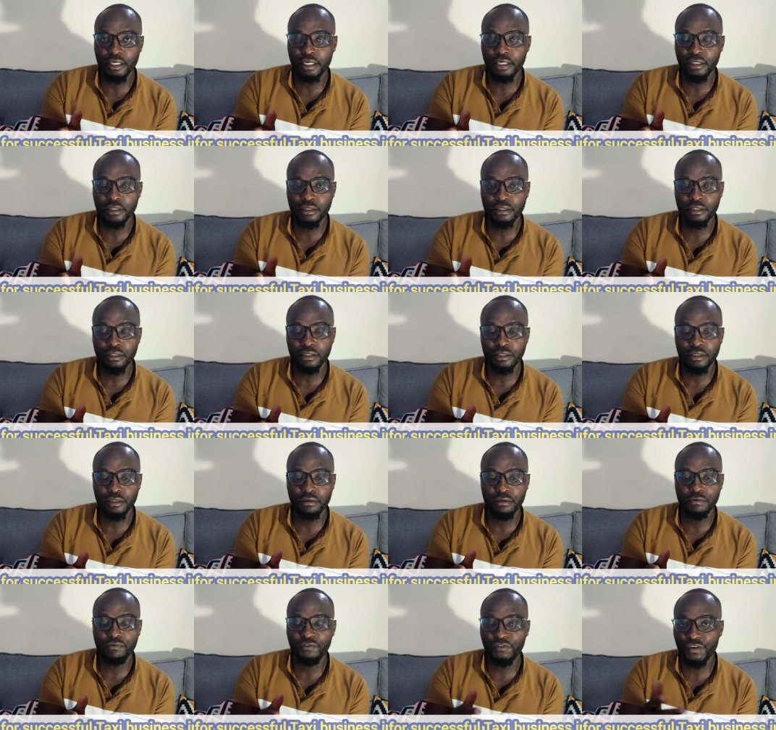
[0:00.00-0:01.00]
then uh,
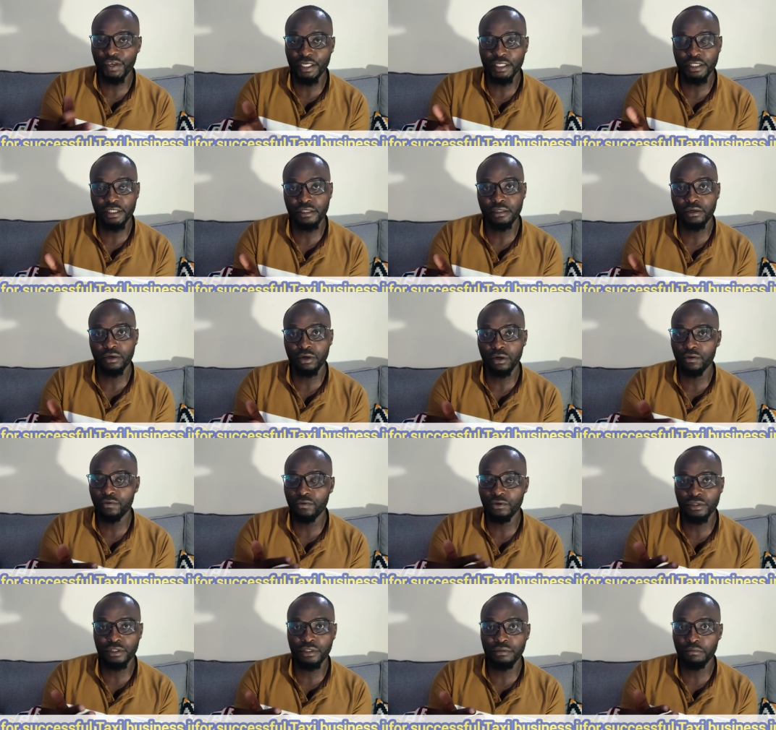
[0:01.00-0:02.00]
Fit, all
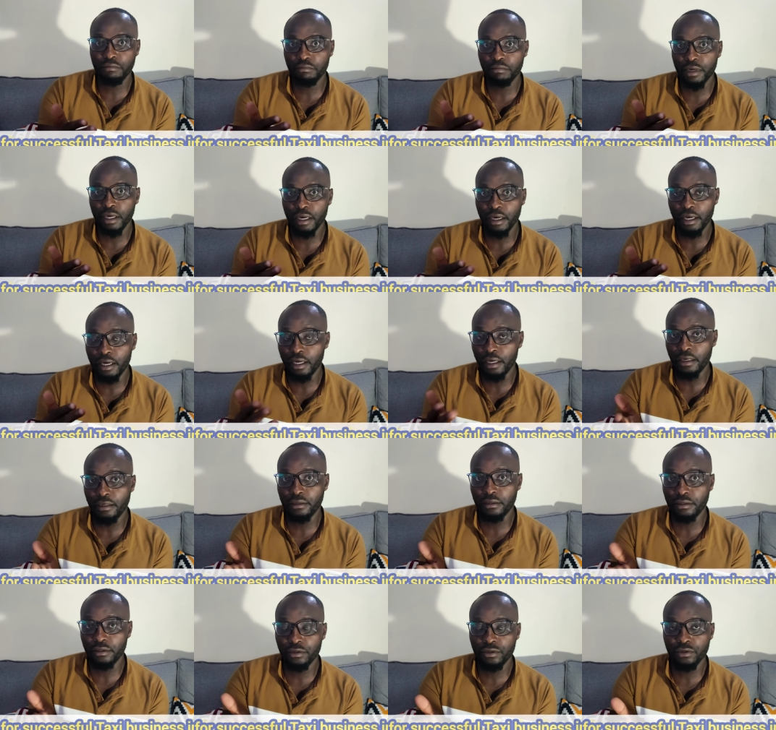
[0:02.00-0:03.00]
those uh,
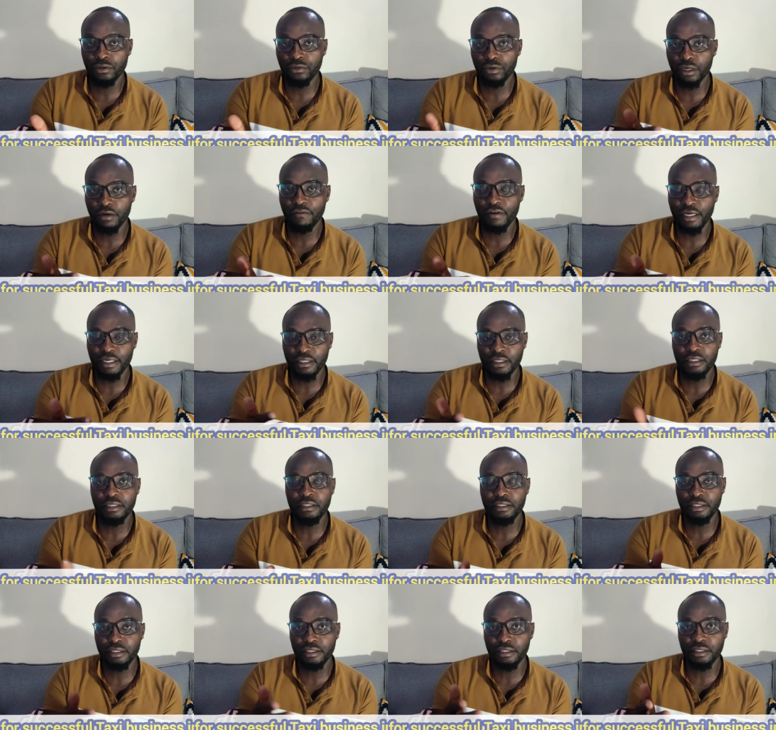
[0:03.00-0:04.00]
you know
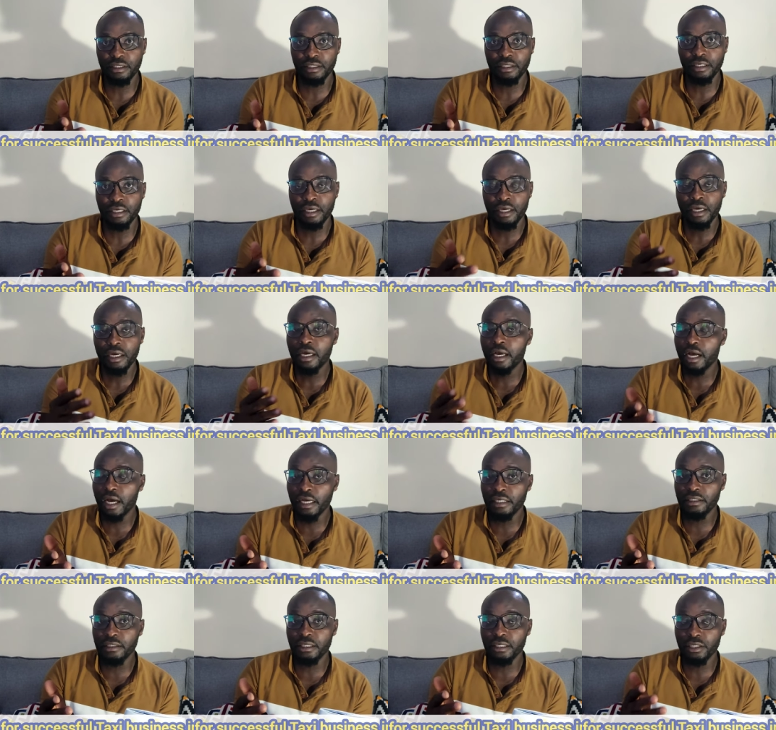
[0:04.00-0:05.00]
1200cc
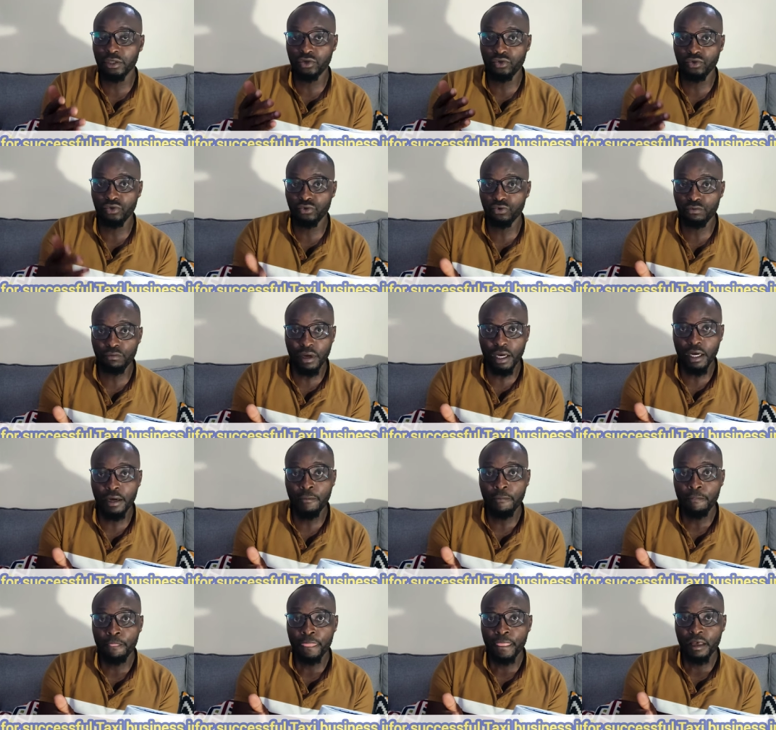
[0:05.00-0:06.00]
cars into Uber
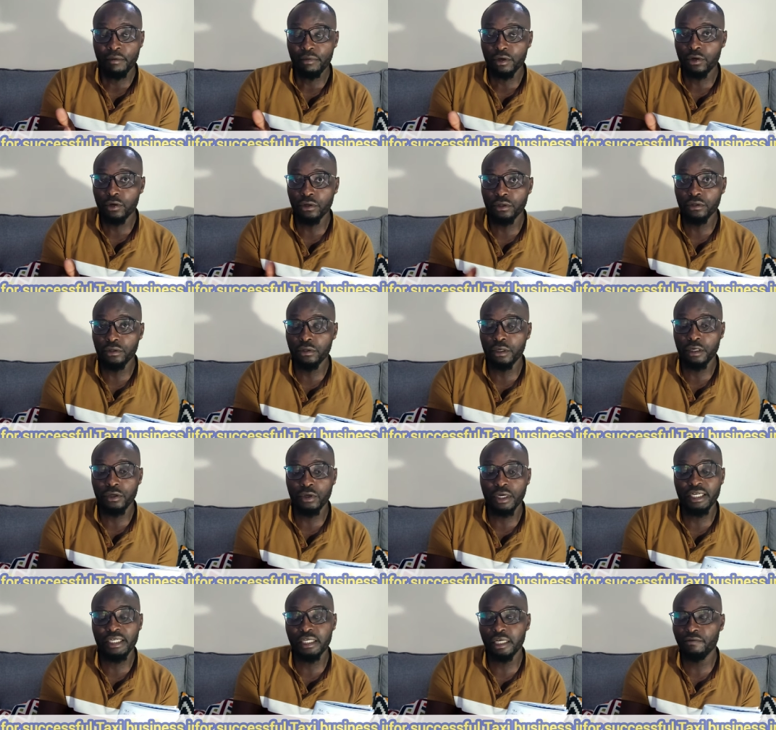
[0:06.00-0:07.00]
because
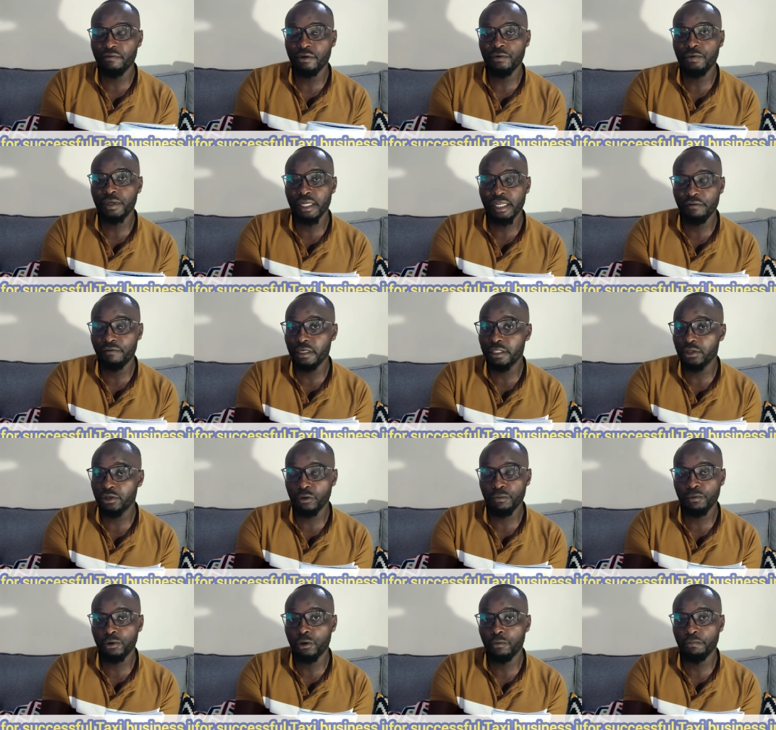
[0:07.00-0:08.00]
your driver will never
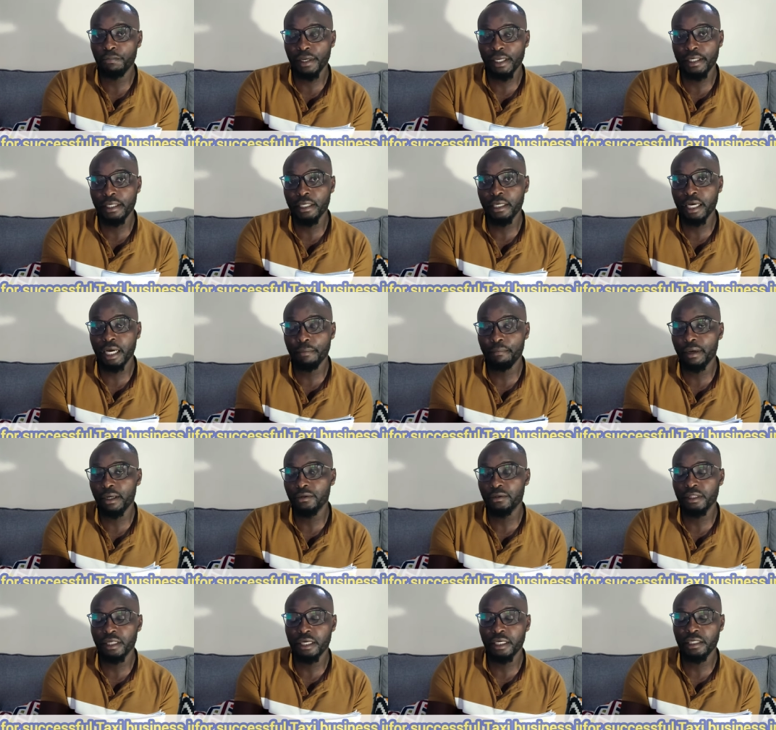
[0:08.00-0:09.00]
stop complaining
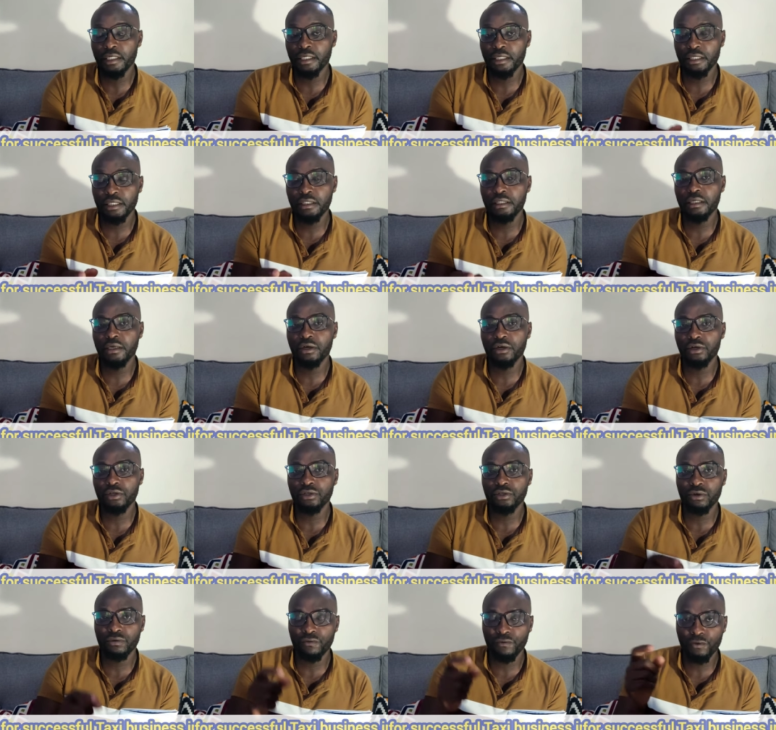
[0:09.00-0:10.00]
about the increasing
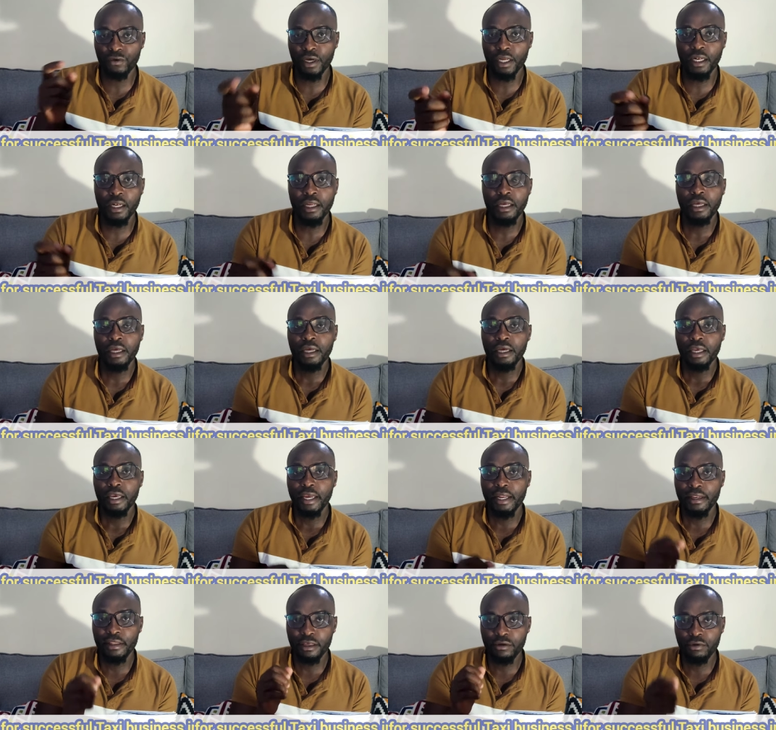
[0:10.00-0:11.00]
cost of fuel
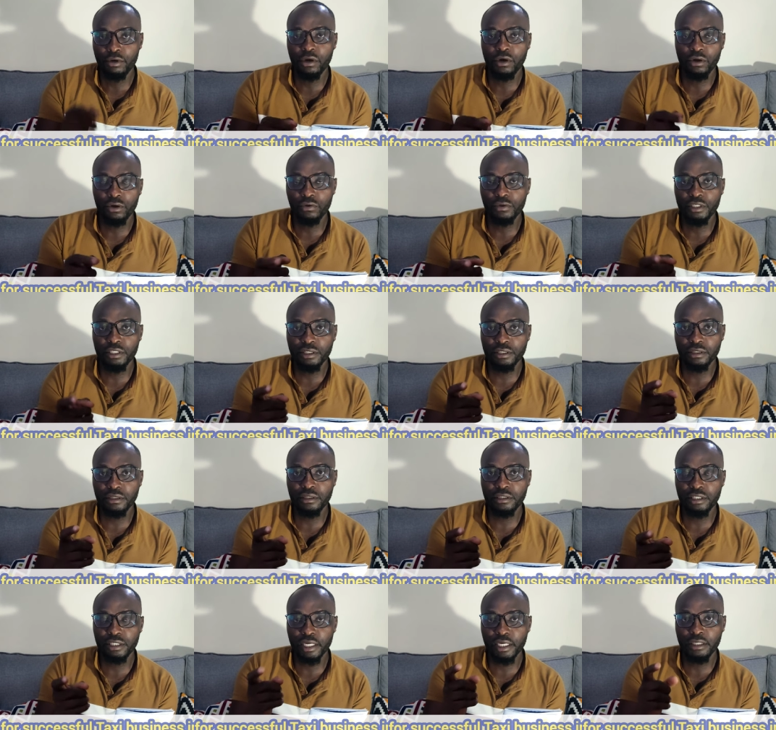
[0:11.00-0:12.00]
and they will always
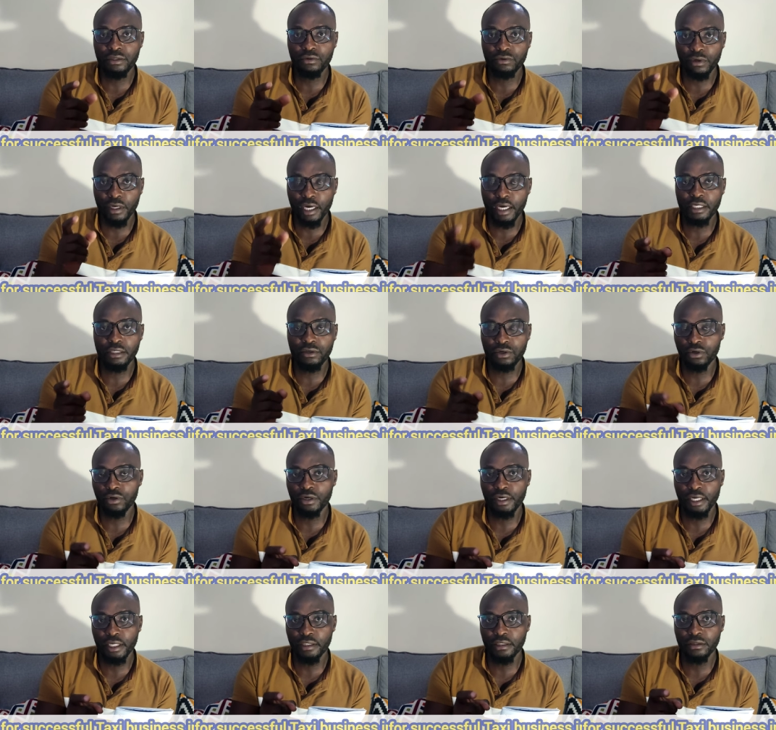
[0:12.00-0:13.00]
try to cut
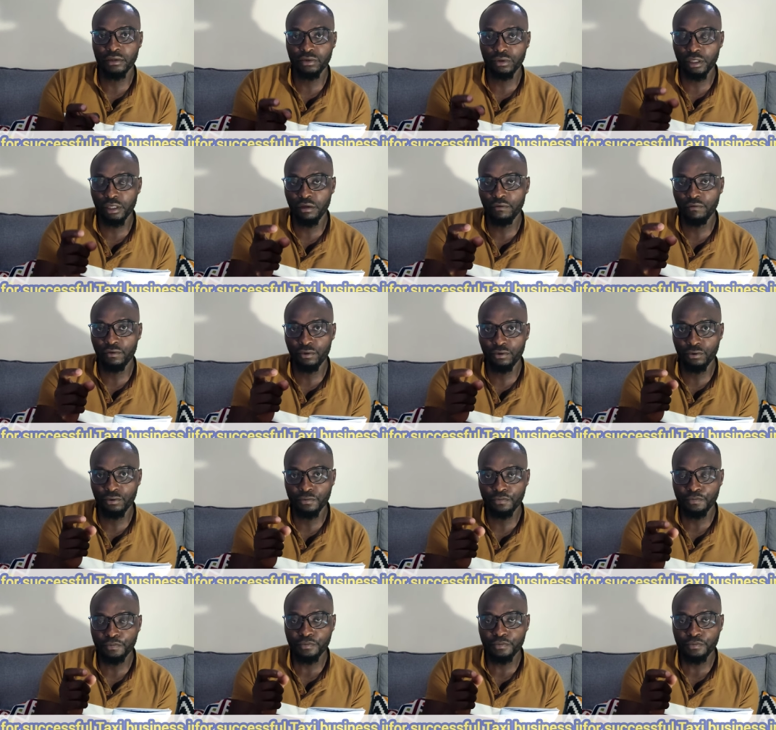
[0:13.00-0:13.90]
corners to give you